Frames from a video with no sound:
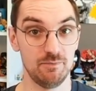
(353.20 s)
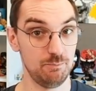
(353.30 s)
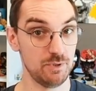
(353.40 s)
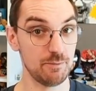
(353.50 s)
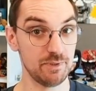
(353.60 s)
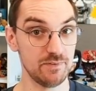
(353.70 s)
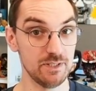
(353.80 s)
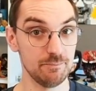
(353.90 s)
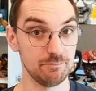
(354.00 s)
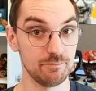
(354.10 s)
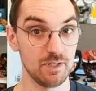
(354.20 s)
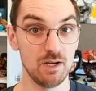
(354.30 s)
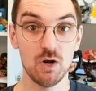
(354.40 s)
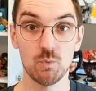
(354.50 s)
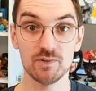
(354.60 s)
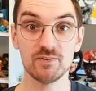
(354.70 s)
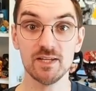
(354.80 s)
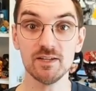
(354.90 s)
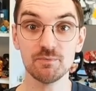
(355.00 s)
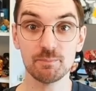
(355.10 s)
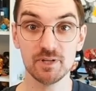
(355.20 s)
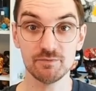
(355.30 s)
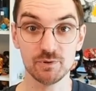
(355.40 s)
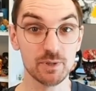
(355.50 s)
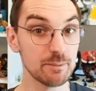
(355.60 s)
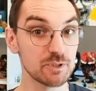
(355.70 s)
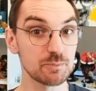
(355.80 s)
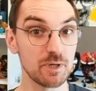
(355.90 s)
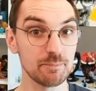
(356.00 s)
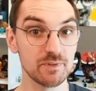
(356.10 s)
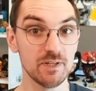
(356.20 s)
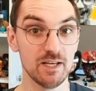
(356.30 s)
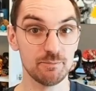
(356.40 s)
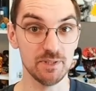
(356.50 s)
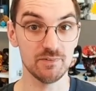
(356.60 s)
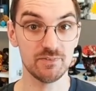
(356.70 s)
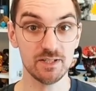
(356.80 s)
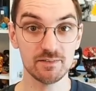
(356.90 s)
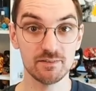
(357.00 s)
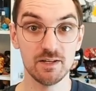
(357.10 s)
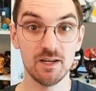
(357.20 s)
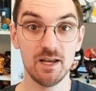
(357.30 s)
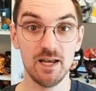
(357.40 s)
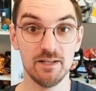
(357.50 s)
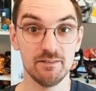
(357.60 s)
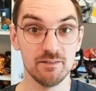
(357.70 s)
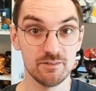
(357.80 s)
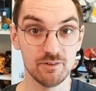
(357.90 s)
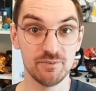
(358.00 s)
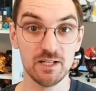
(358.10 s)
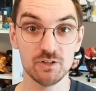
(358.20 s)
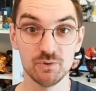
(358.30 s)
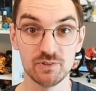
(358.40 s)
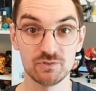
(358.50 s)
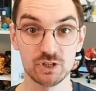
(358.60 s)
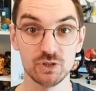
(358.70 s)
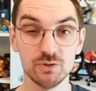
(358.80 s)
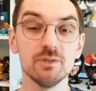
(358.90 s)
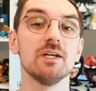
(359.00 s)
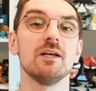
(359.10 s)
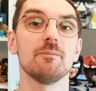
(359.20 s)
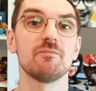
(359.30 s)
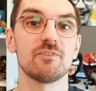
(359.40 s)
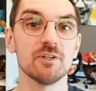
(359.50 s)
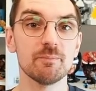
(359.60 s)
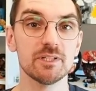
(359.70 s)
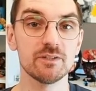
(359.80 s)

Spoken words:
property. Once the isPreview image property has been set and the value is true, Front Matter